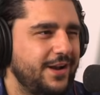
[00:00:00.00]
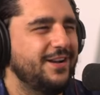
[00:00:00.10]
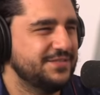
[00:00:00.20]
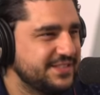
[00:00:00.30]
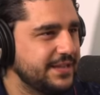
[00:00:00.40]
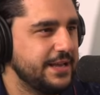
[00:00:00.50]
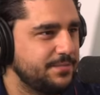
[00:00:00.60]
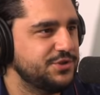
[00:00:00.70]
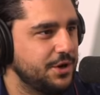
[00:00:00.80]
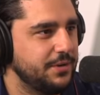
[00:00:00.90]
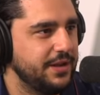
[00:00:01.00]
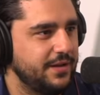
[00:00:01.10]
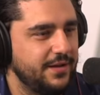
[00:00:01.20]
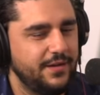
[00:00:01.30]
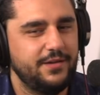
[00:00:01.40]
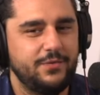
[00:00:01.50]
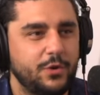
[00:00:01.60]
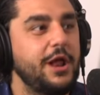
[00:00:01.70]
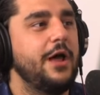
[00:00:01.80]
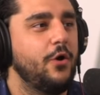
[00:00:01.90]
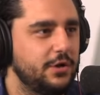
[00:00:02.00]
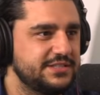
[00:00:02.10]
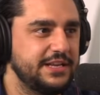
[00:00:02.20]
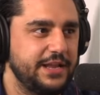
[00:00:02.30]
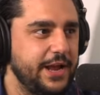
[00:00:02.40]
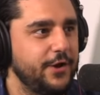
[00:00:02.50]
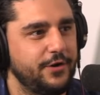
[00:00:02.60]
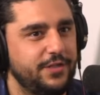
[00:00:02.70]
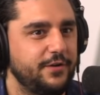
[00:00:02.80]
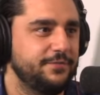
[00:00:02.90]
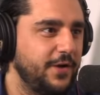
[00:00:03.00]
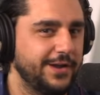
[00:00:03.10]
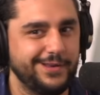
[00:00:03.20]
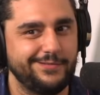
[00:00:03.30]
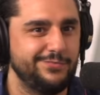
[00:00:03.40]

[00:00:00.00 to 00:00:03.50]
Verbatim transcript: get enough sleep, Joey. Gotcha. And we're not all sitting here in their fucking,